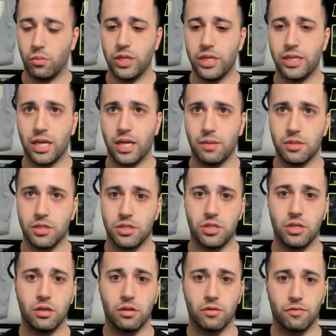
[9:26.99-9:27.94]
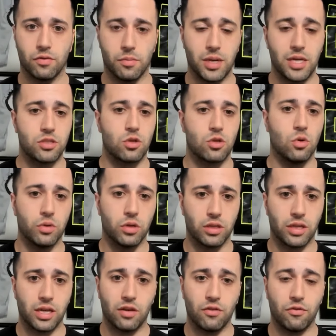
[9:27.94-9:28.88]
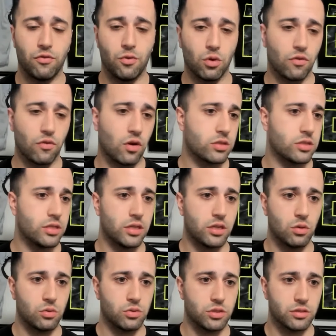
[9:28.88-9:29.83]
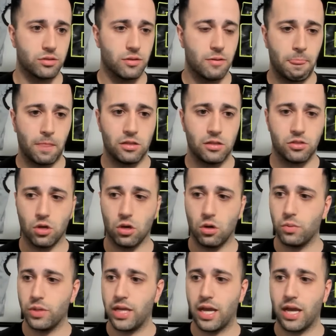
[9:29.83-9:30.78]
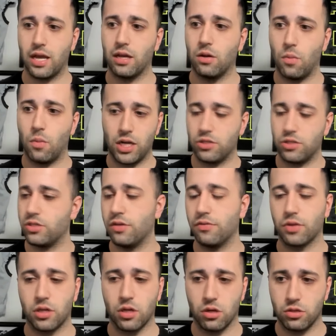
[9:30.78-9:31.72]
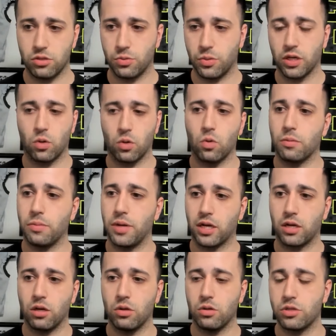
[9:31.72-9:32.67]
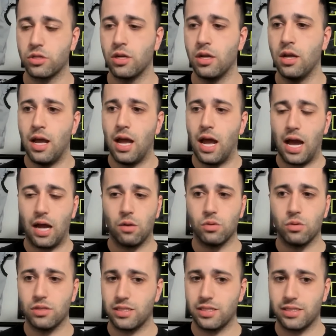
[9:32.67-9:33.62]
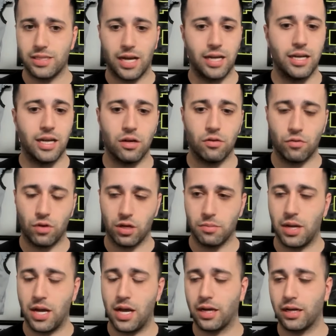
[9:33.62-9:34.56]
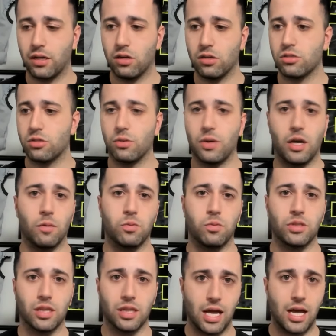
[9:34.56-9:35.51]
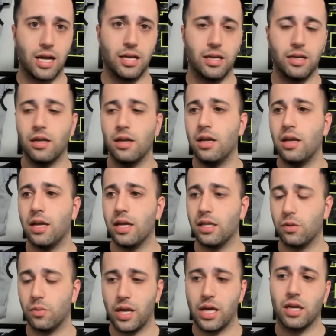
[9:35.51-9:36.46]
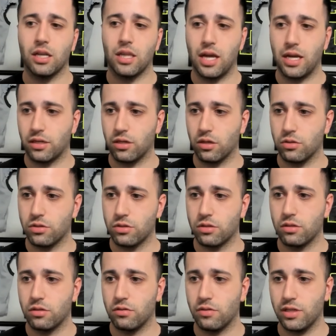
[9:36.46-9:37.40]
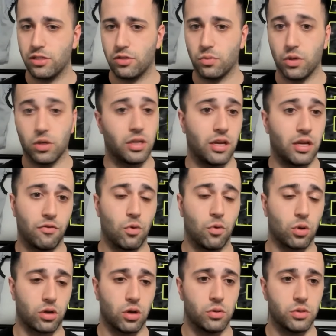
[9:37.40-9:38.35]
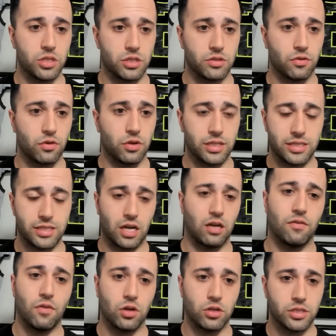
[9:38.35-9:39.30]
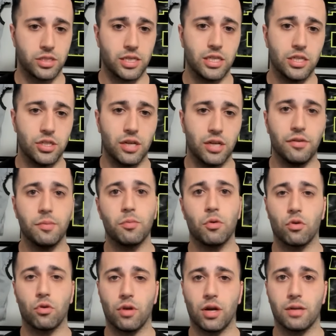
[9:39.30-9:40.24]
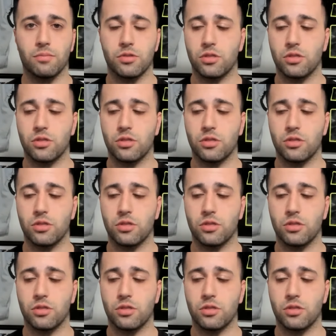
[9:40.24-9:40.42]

We came this year for my school, we only had 4 varsity coaches. So we had a wide receiver coach. We had a quarterback coach. I was the tight end running back and also helped with the line. And then we had a line coach, right? So we only had four coaches for an entire varsity and JV program.